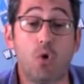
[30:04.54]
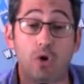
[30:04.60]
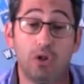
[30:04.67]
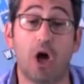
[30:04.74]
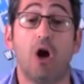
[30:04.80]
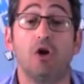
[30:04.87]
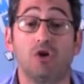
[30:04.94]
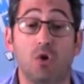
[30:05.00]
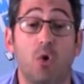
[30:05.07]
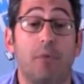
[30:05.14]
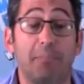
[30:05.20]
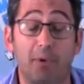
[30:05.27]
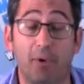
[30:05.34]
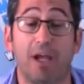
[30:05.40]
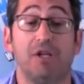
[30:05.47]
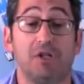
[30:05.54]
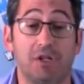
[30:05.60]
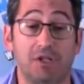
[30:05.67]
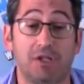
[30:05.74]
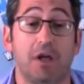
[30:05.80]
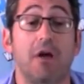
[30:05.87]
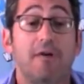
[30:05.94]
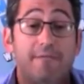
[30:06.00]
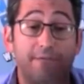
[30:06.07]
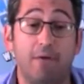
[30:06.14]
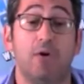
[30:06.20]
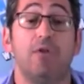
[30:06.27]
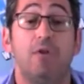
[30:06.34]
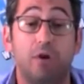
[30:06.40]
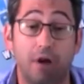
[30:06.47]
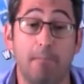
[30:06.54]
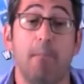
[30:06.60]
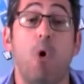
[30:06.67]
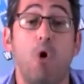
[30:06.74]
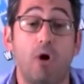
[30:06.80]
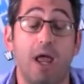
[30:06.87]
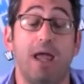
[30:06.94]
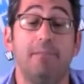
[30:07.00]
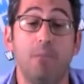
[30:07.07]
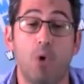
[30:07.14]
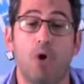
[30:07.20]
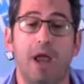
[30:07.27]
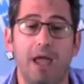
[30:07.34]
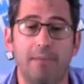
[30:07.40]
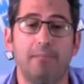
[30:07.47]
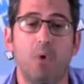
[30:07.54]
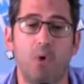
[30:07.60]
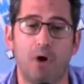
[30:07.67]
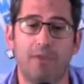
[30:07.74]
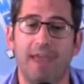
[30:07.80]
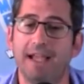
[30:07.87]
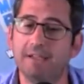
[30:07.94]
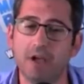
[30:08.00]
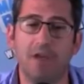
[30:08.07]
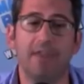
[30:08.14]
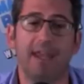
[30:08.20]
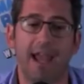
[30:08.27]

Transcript: large corporations further and more and more and more. That's all that